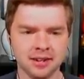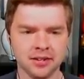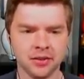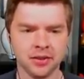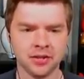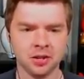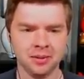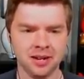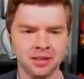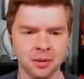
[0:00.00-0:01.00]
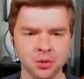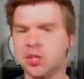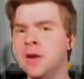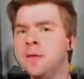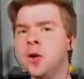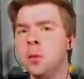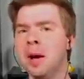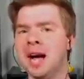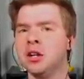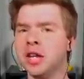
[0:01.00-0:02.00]
So this could be the most difficult
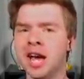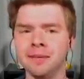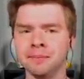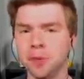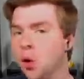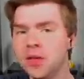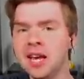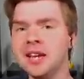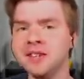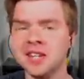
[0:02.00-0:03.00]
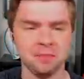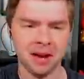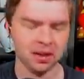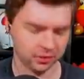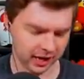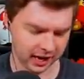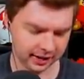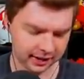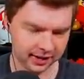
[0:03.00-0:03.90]
battle yet or the easiest battle yet.